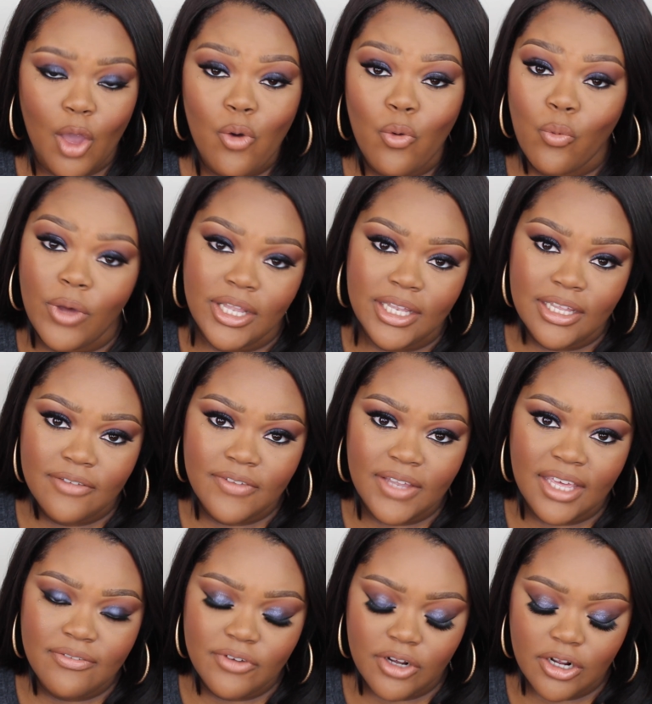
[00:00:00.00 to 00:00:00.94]
What love
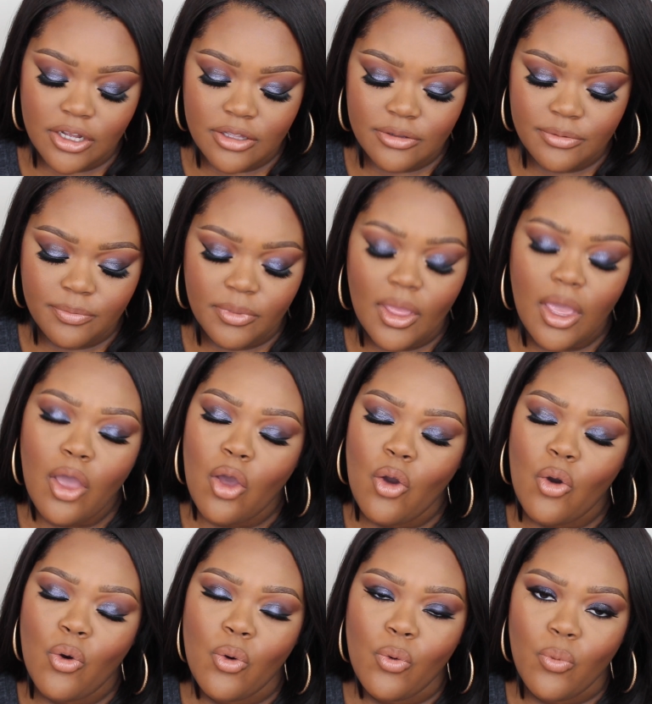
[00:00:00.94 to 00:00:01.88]
life, girl?
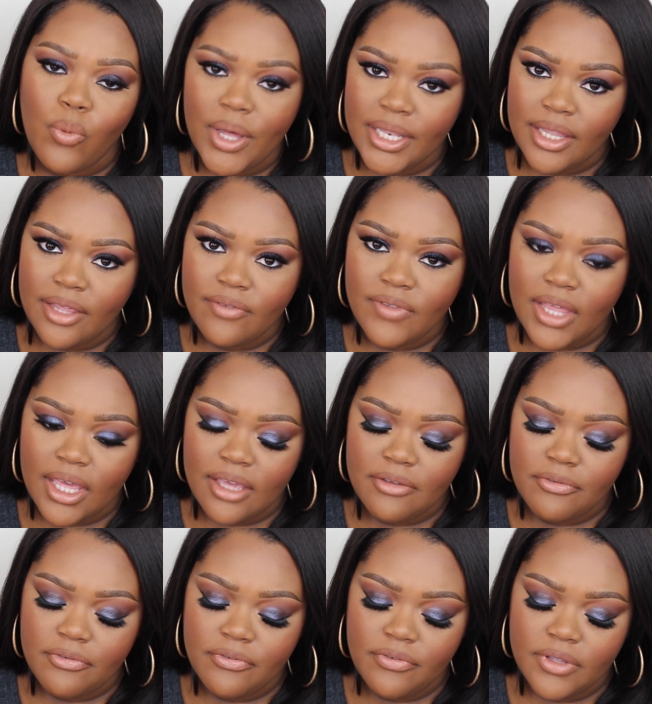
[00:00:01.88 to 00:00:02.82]
What love
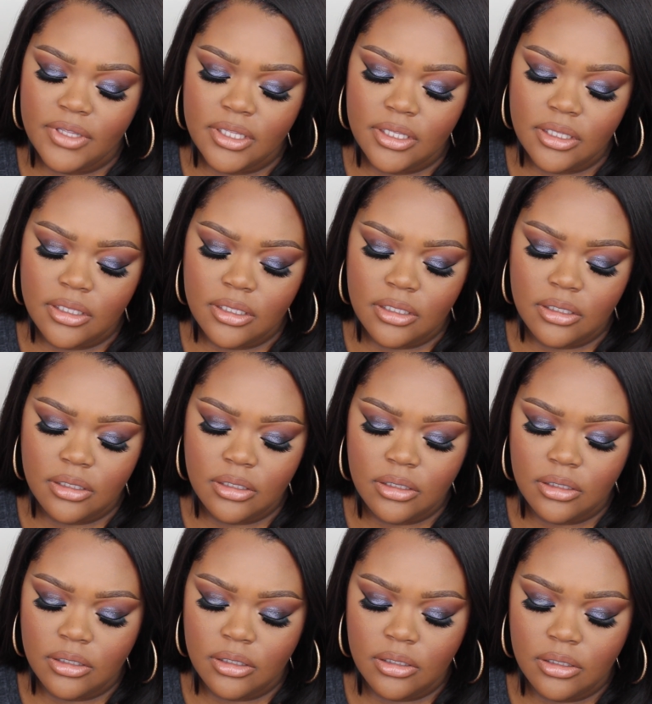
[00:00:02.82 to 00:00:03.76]
life?
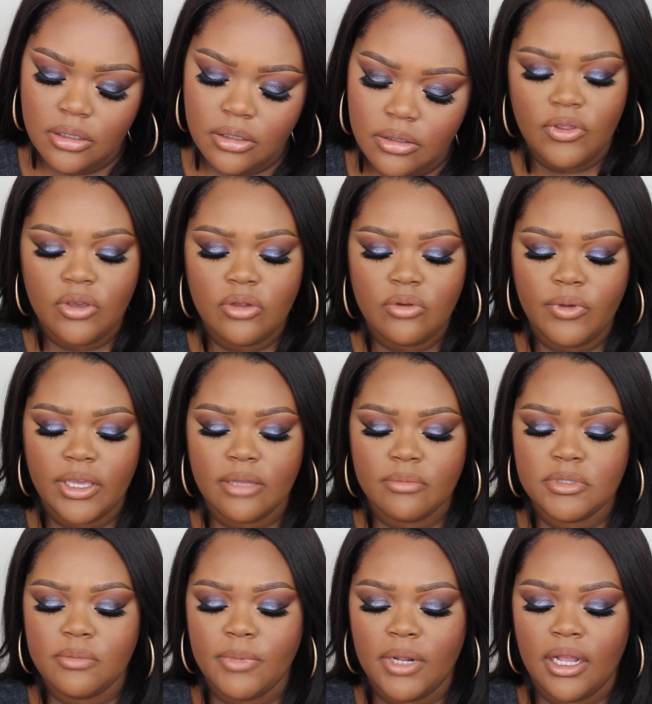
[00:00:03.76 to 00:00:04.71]
If you could wake
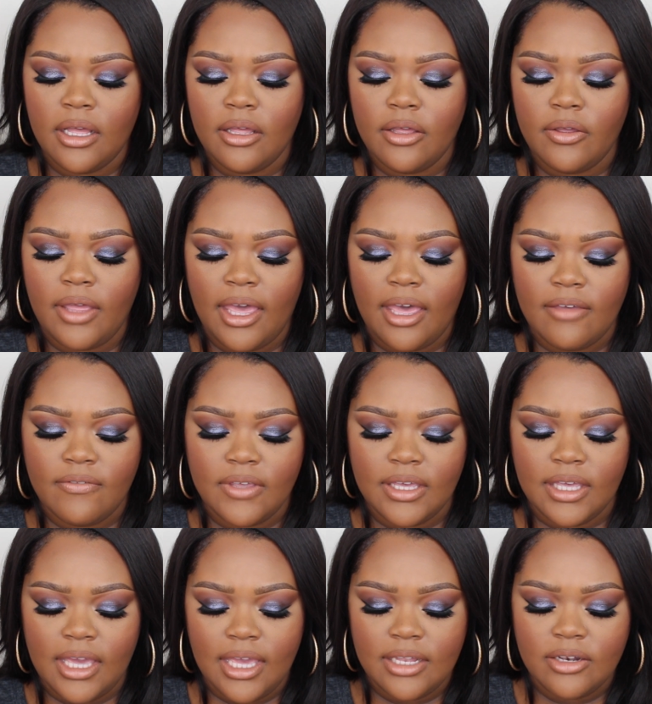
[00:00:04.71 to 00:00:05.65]
up tomorrow
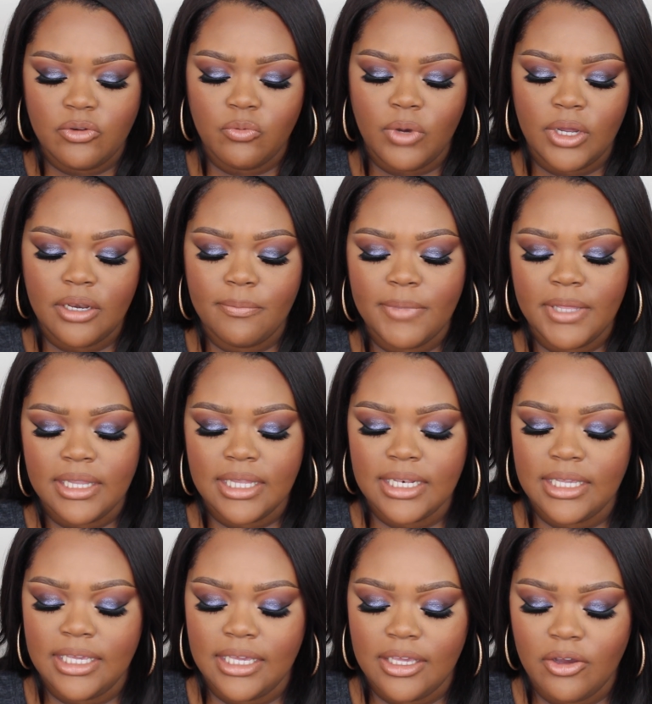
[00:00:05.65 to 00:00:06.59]
having gained one
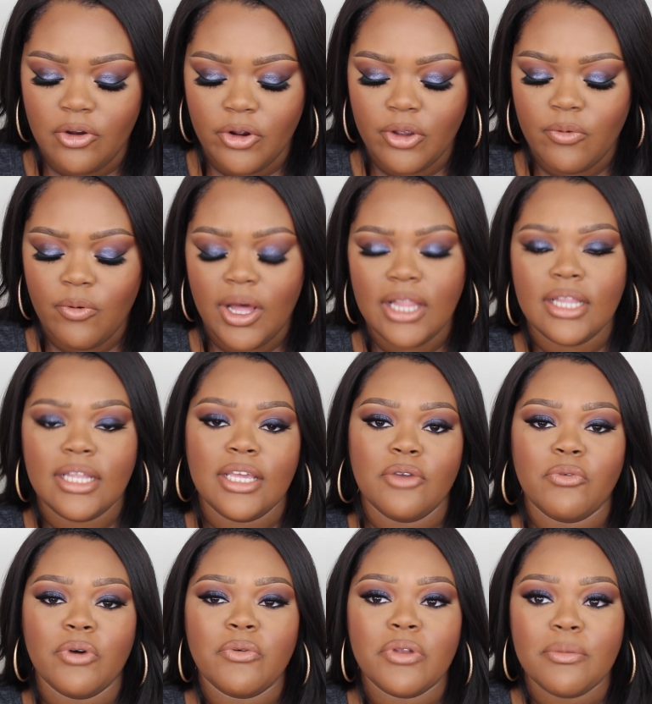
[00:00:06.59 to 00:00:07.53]
ability or
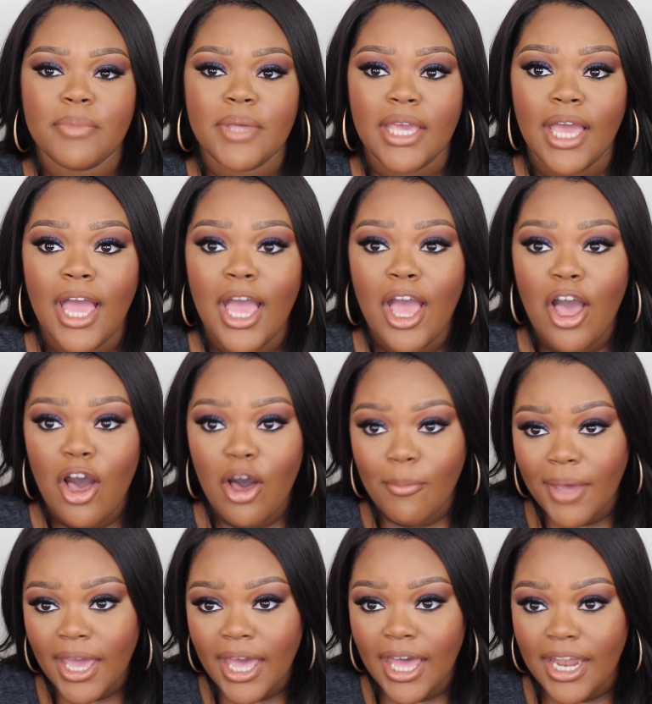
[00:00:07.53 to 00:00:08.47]
quality, what would it be?
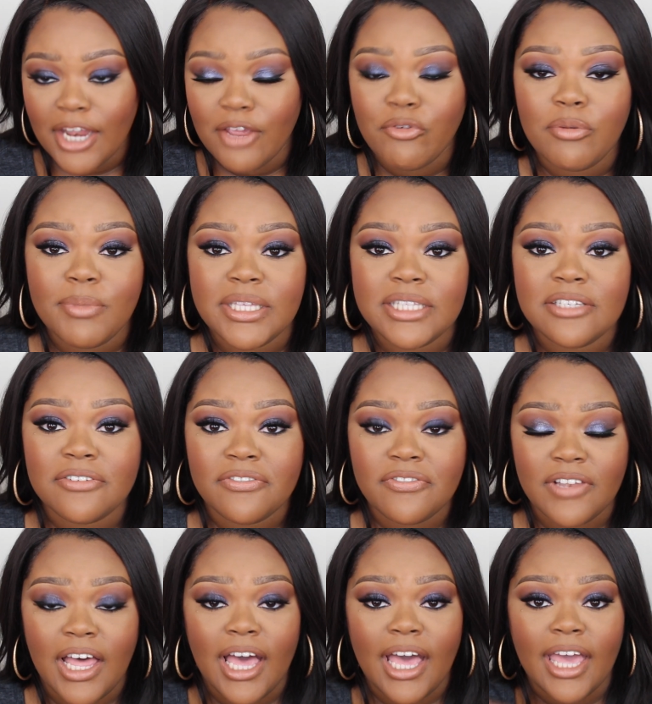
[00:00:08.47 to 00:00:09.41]
Oh my god, it would be to
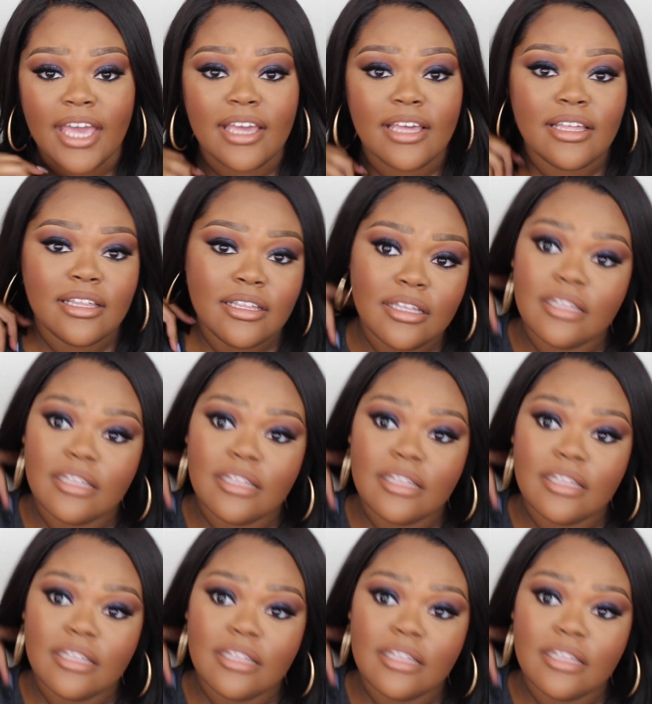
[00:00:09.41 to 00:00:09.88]
fly.